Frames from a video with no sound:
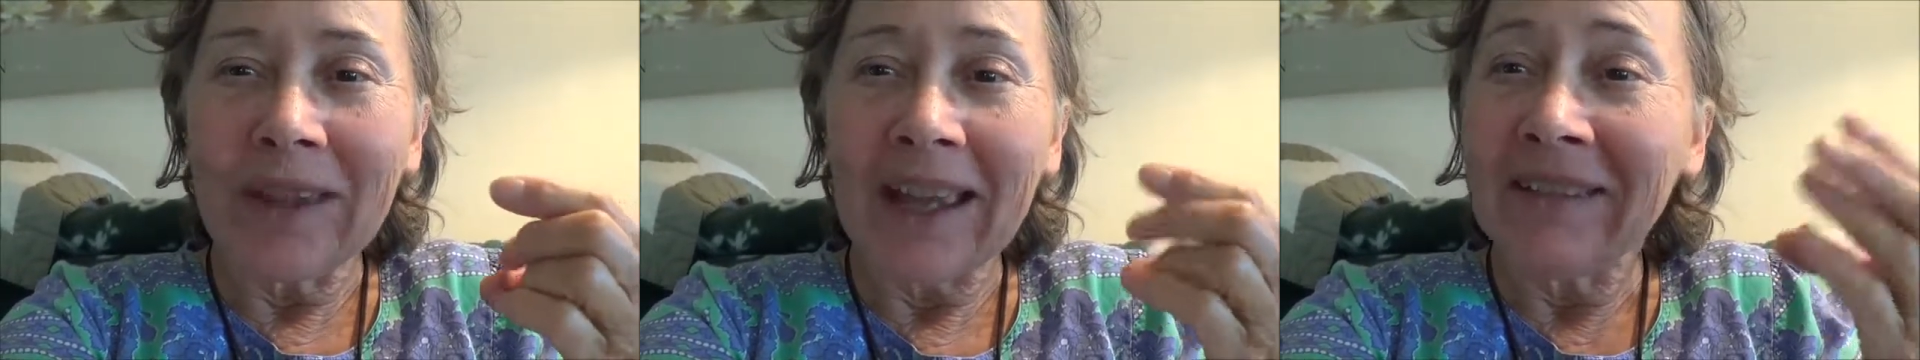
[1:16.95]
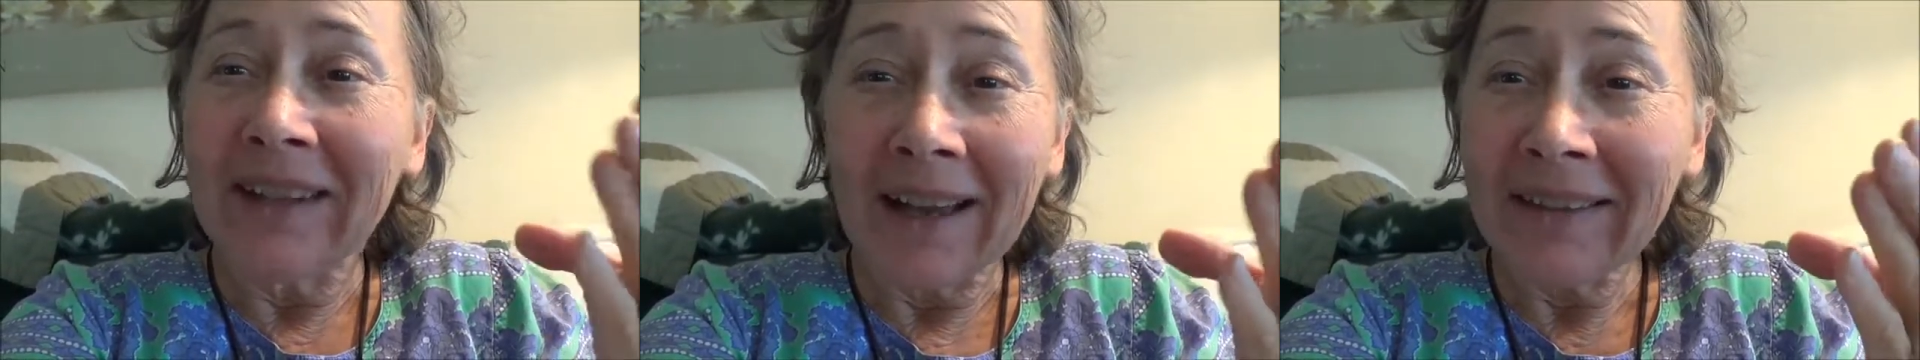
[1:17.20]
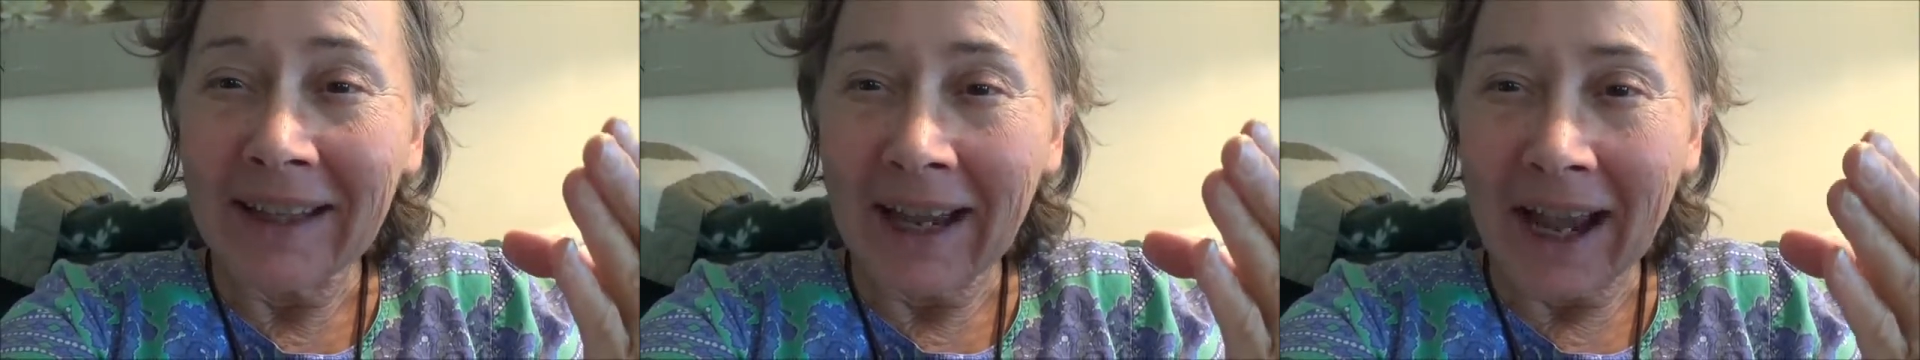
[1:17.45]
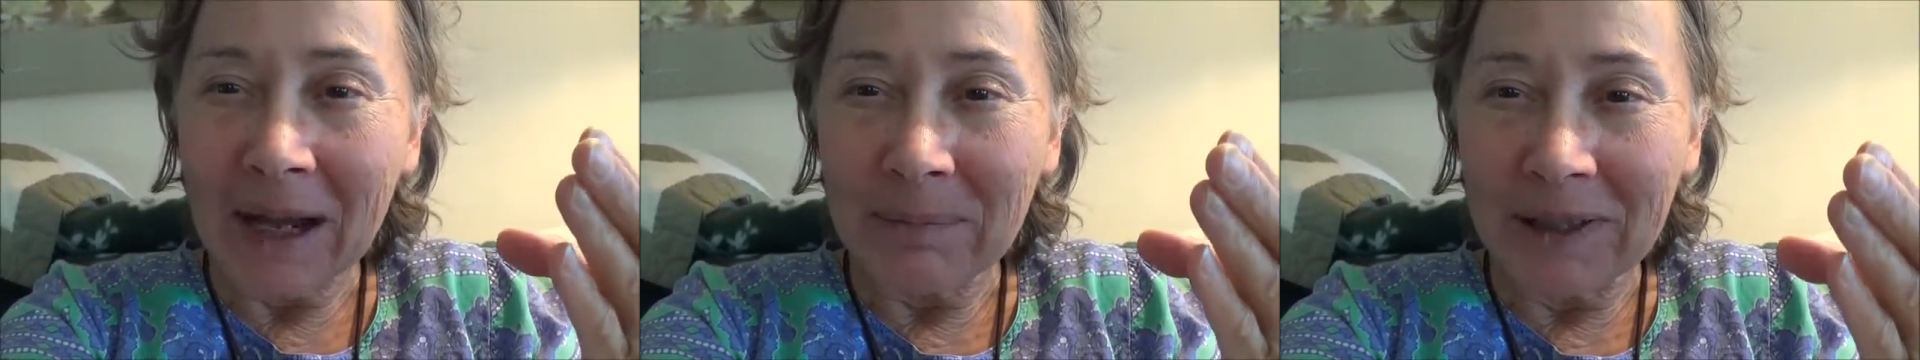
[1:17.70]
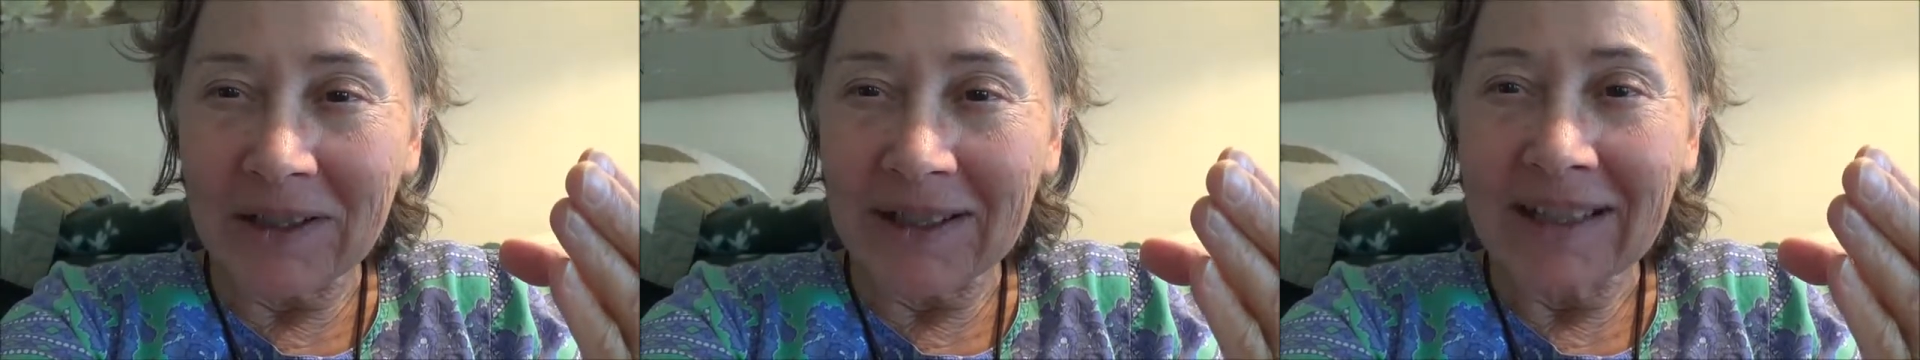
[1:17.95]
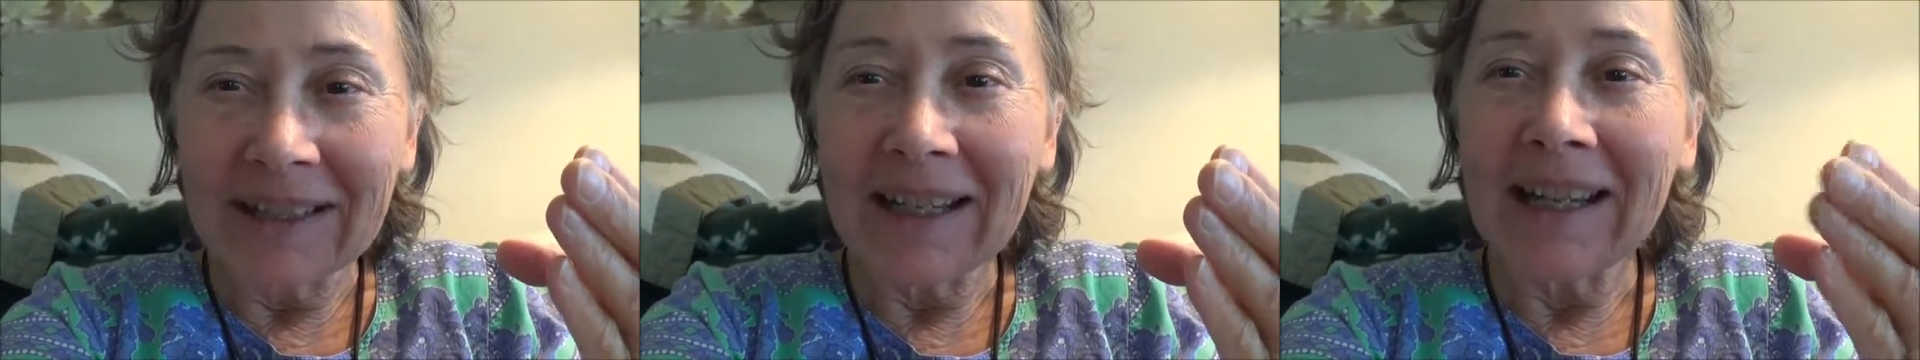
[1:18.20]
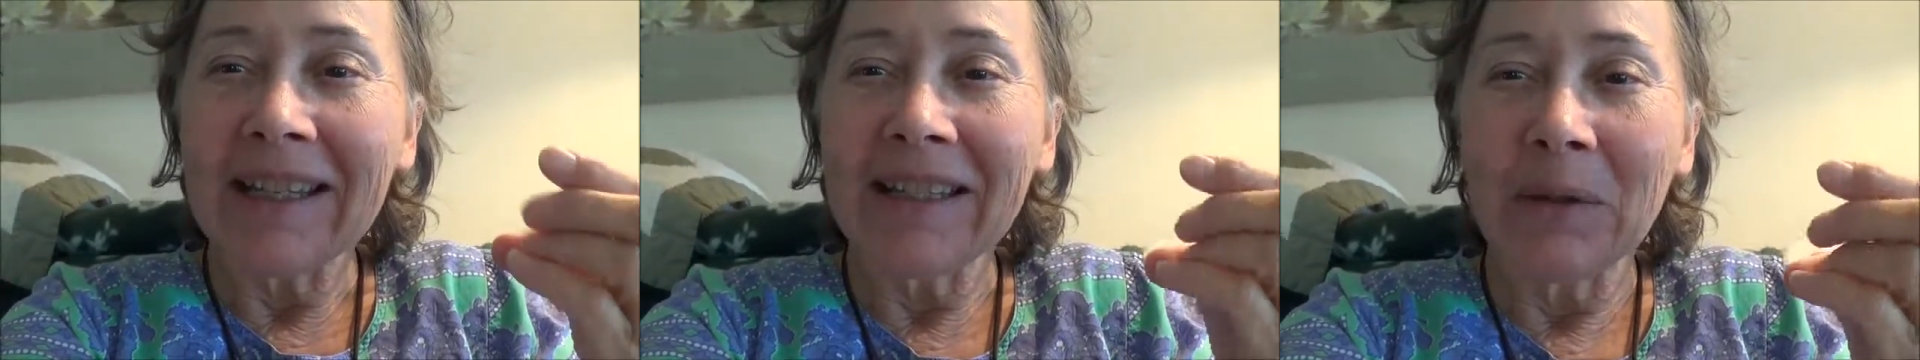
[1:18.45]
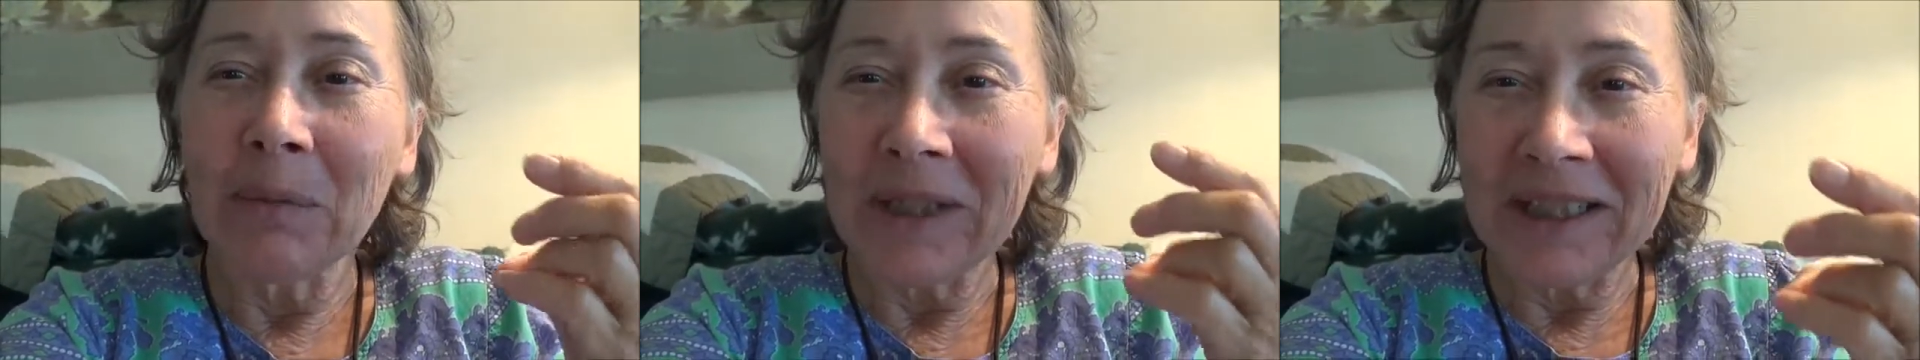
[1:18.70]
that nothing happened and
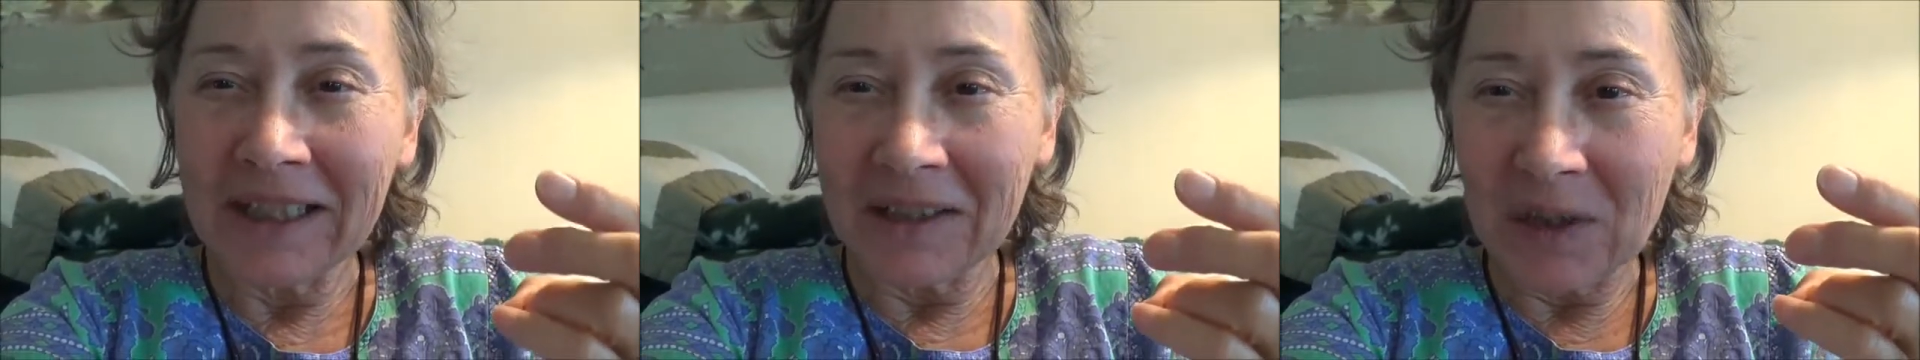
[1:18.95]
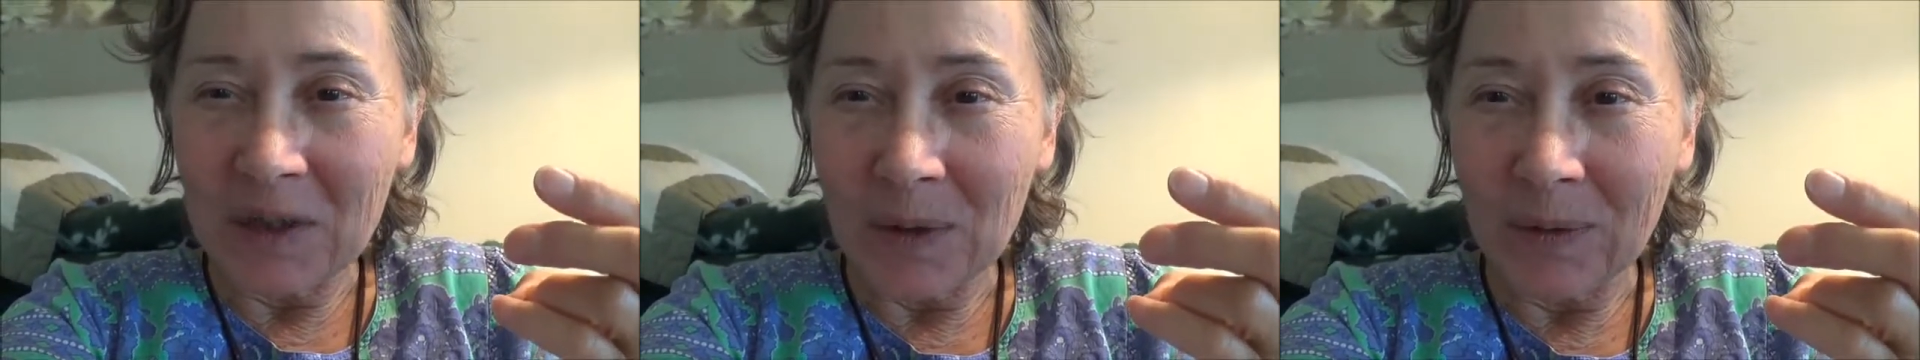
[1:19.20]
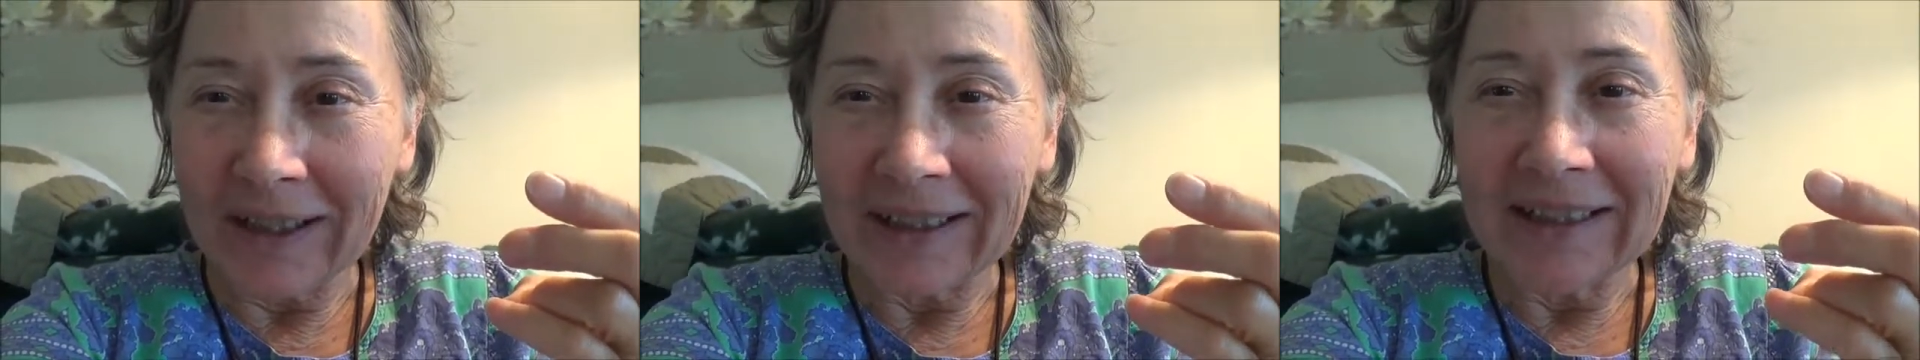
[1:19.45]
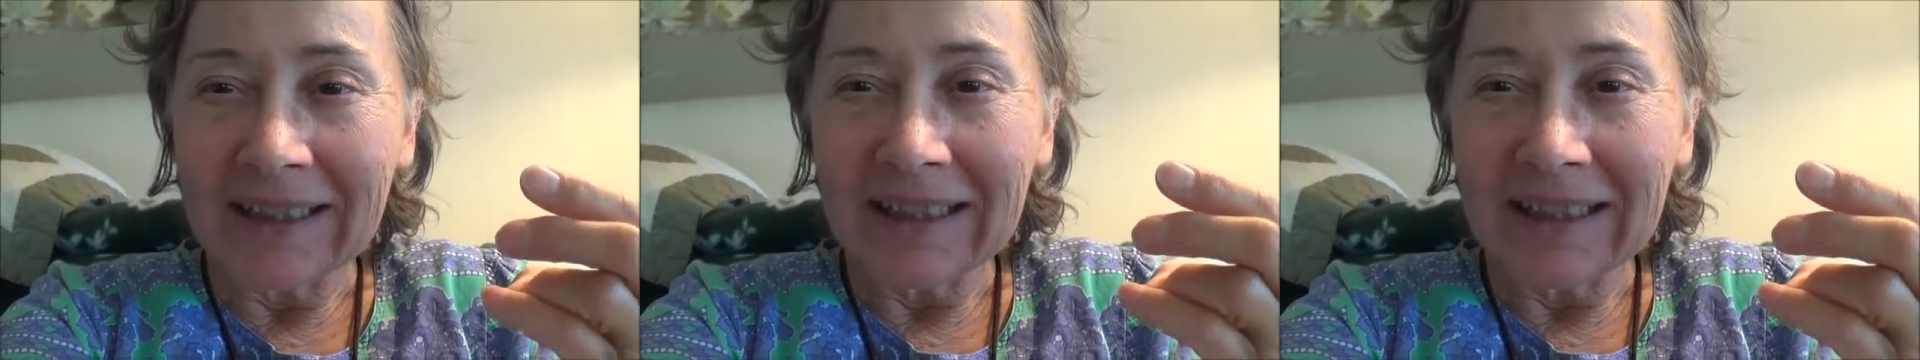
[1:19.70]
that we didn't do it,